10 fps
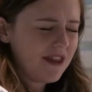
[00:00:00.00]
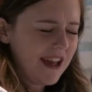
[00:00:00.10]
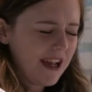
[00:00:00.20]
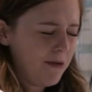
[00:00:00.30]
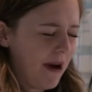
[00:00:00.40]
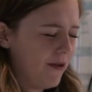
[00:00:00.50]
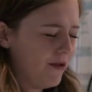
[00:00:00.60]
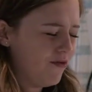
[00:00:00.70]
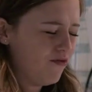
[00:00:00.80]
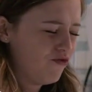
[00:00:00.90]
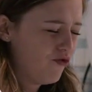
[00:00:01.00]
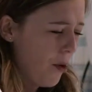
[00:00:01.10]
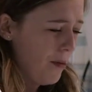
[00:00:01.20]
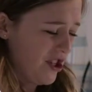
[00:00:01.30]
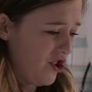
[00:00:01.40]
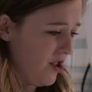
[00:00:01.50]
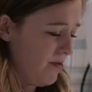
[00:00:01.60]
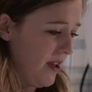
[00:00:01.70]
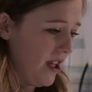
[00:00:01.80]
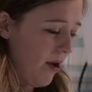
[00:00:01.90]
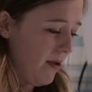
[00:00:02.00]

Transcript: to think about the rubbish that's been